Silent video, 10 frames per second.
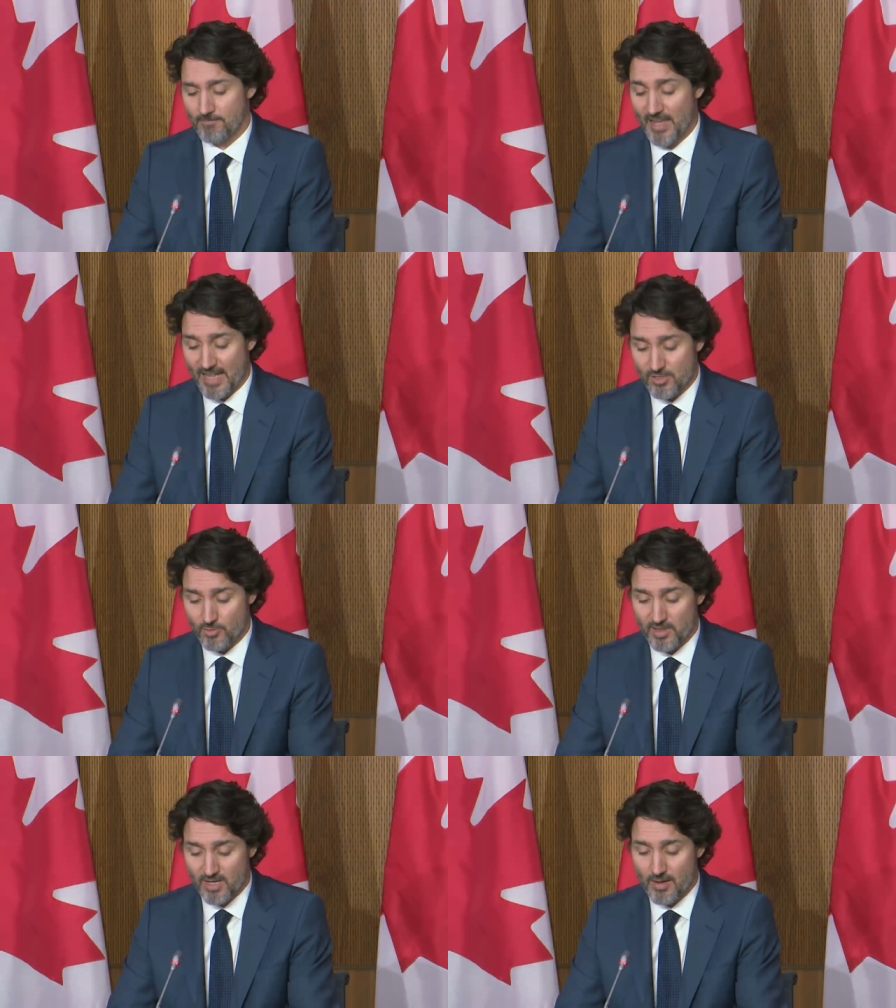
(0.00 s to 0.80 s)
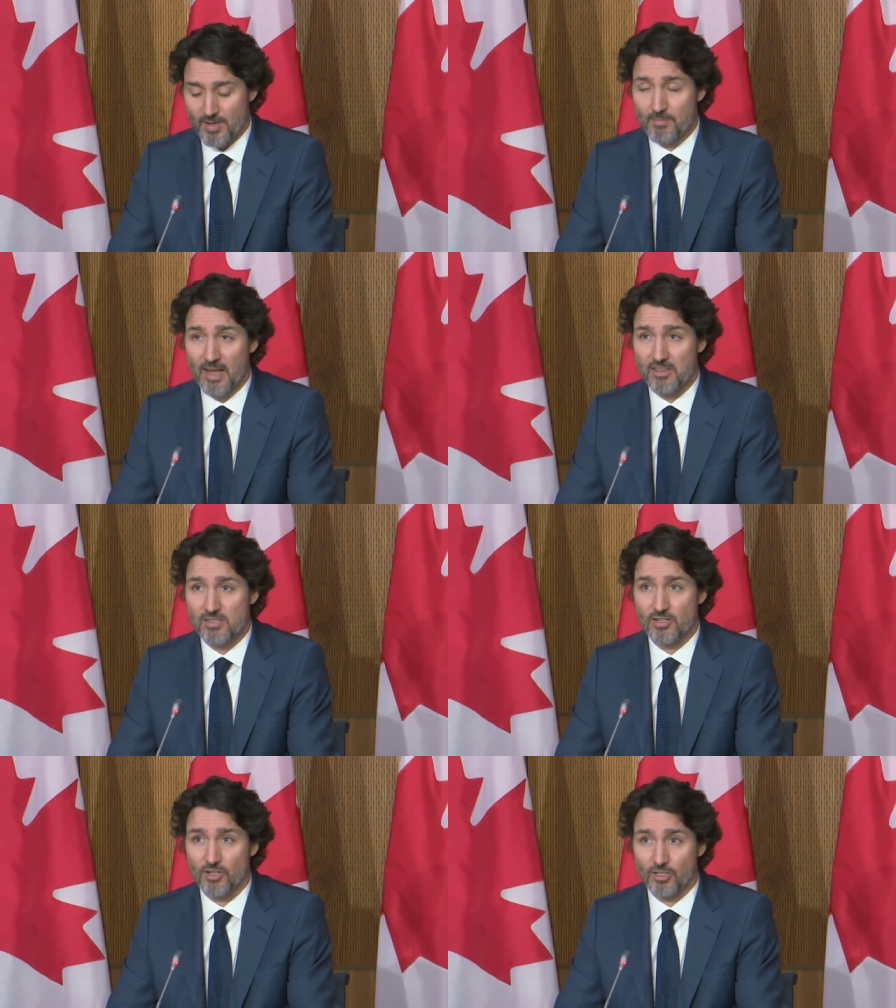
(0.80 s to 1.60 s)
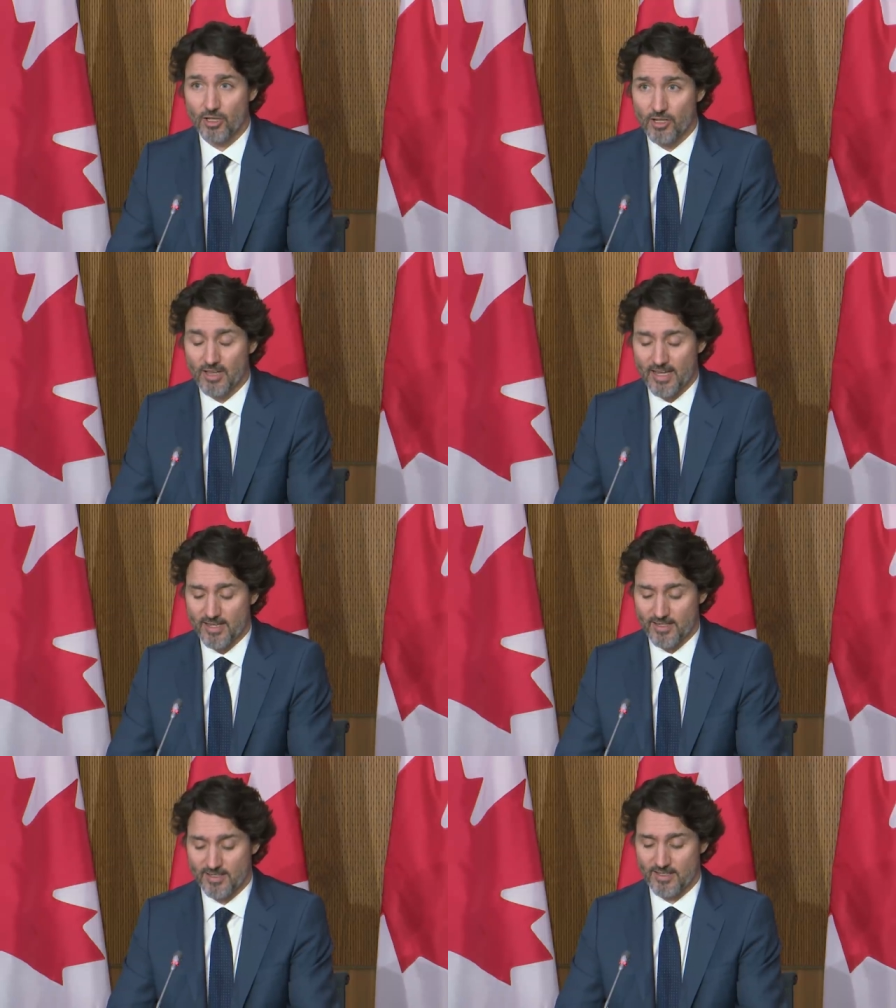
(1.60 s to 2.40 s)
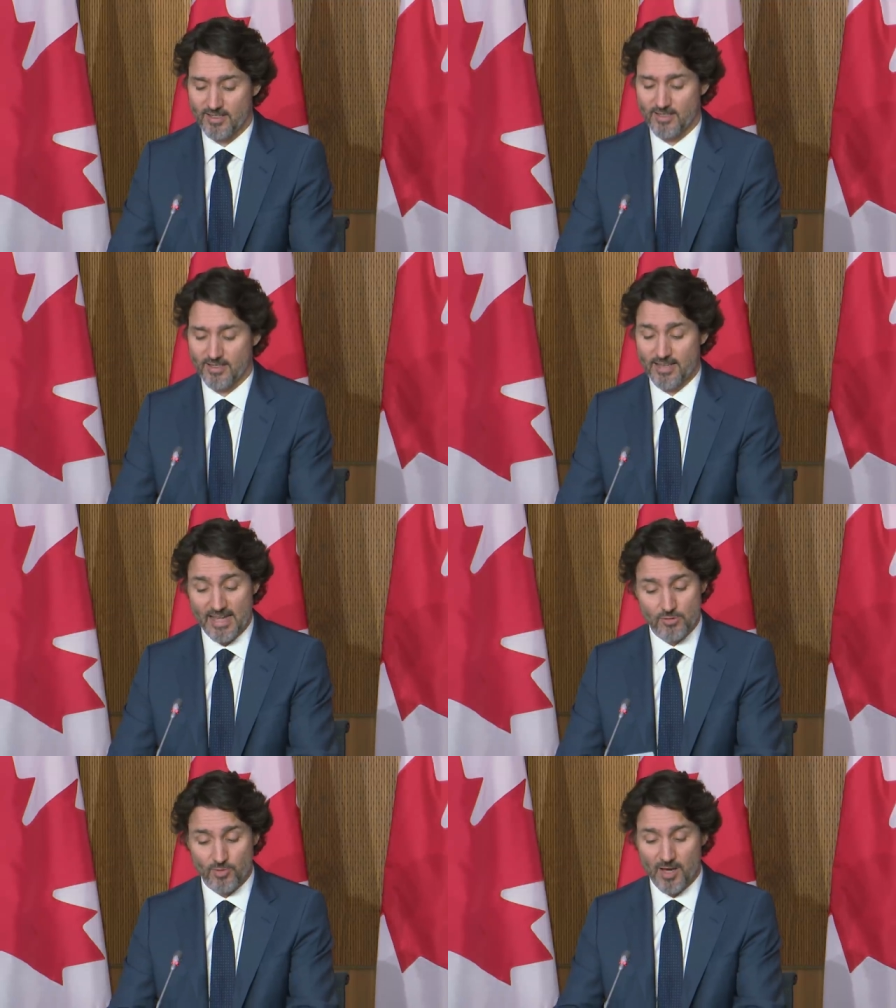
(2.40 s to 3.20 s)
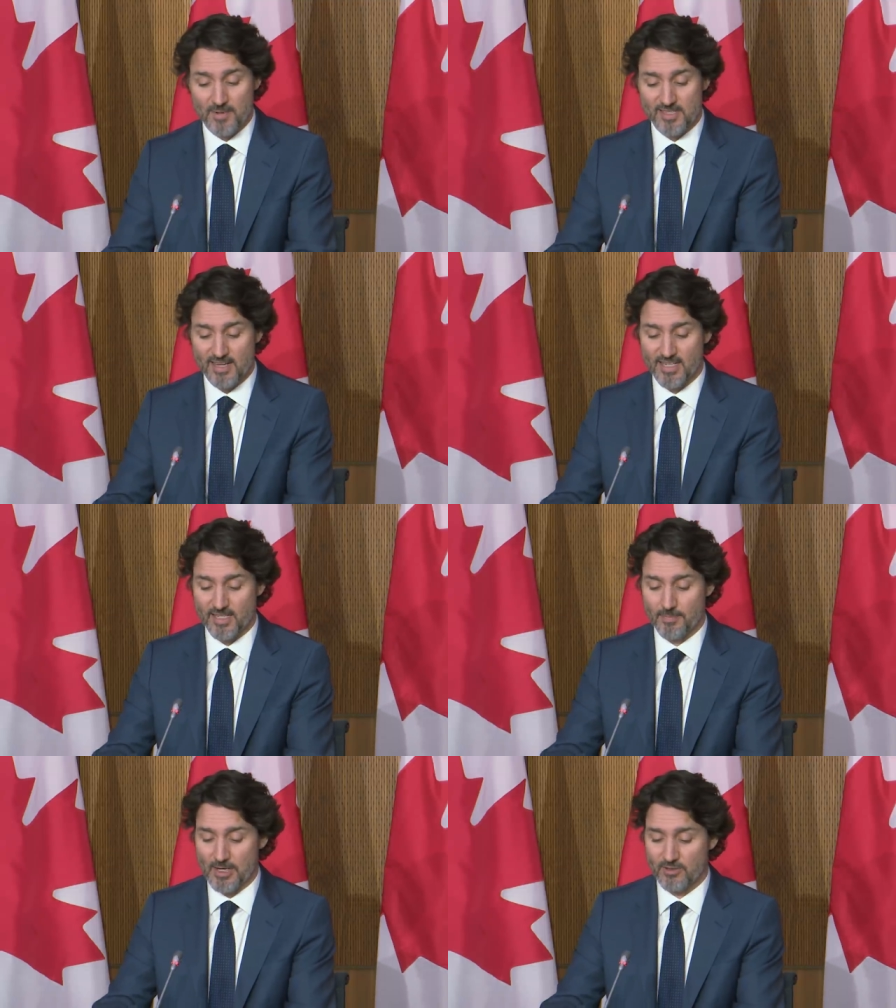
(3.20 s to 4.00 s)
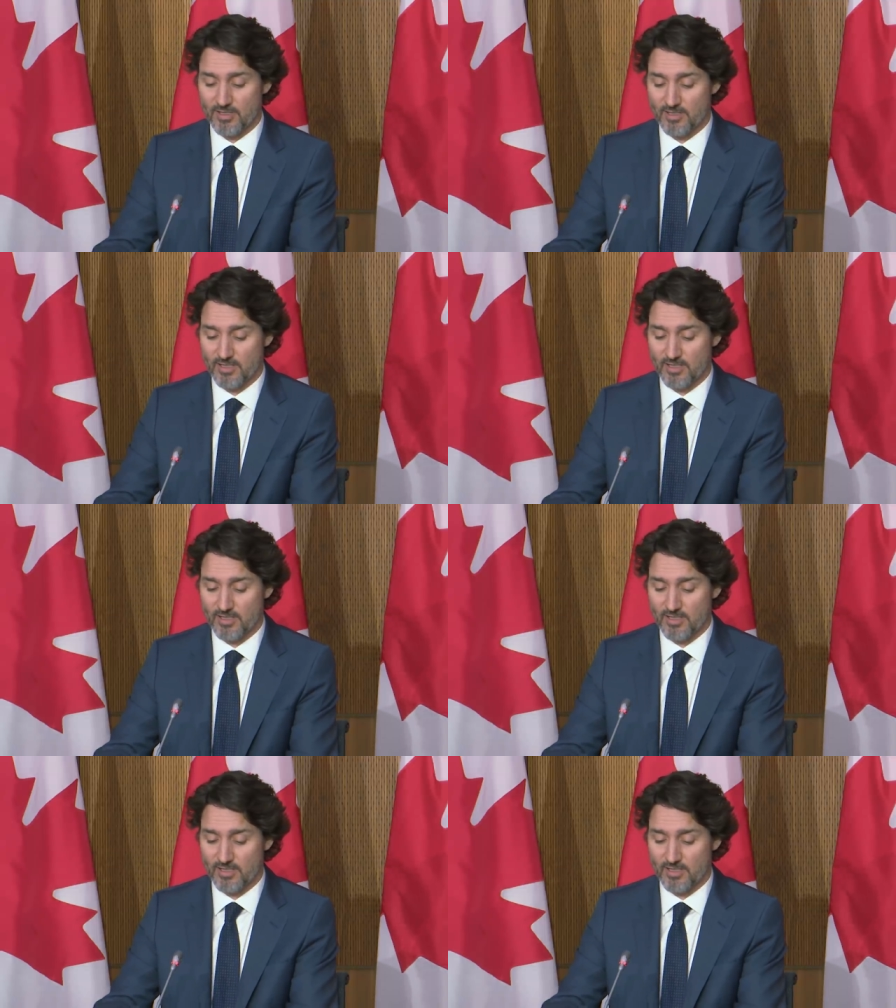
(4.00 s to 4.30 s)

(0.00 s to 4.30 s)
That's what the coming months could look like. That's what I'm excited about.